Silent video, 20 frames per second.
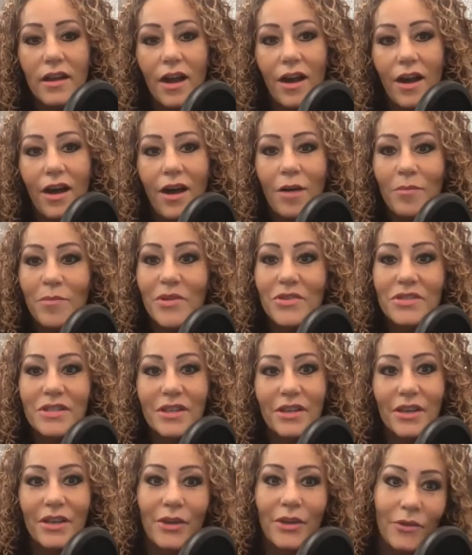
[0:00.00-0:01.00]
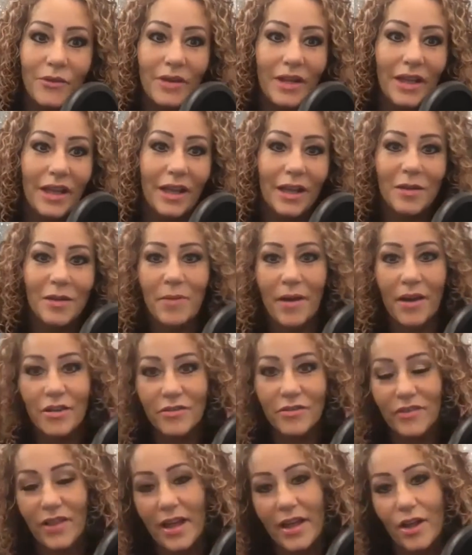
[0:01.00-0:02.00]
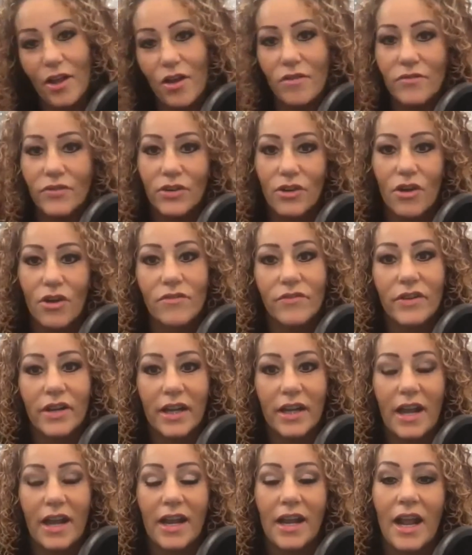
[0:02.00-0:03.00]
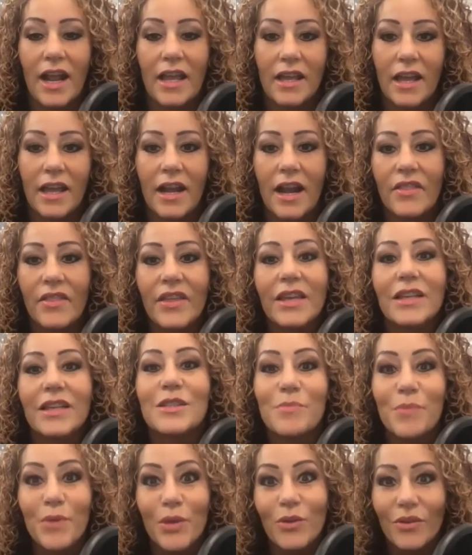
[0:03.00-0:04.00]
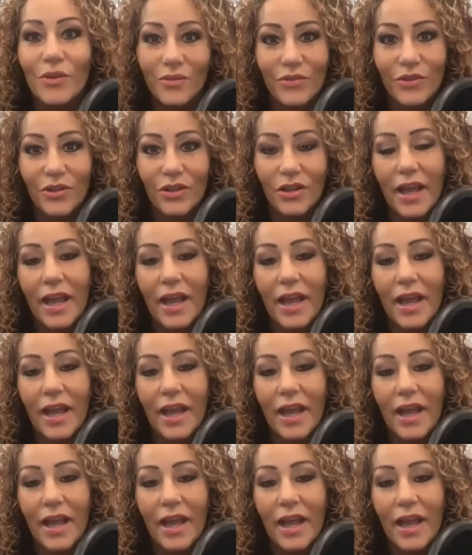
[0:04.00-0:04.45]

almost cocooning and butterflying over and over again. And I think it's beautiful.